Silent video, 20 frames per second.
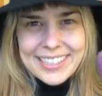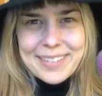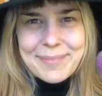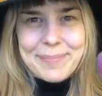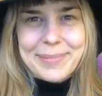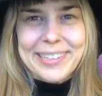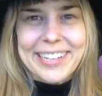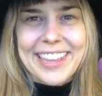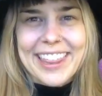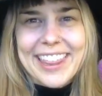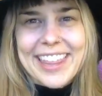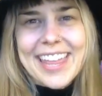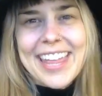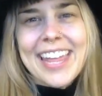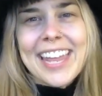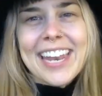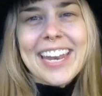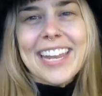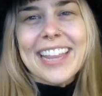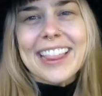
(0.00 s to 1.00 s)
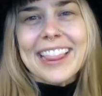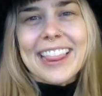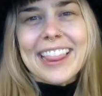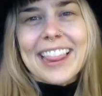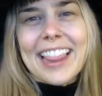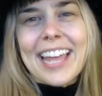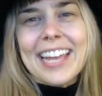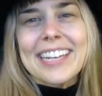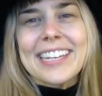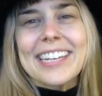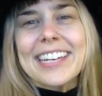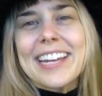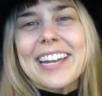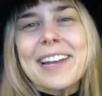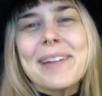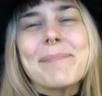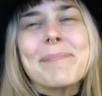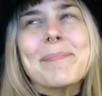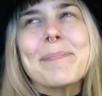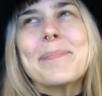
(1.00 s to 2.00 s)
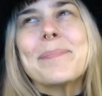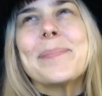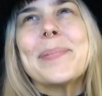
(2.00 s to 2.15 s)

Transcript: Breathe in and lighten up.